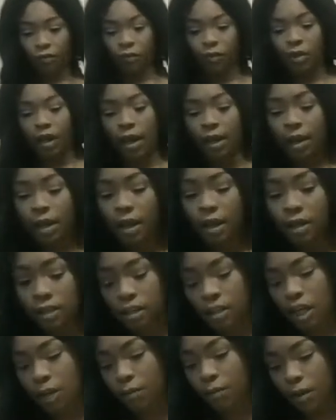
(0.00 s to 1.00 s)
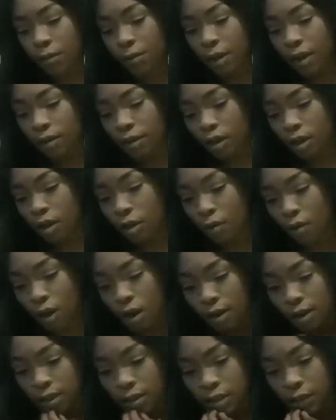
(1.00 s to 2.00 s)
Okay, so tell me about the Koala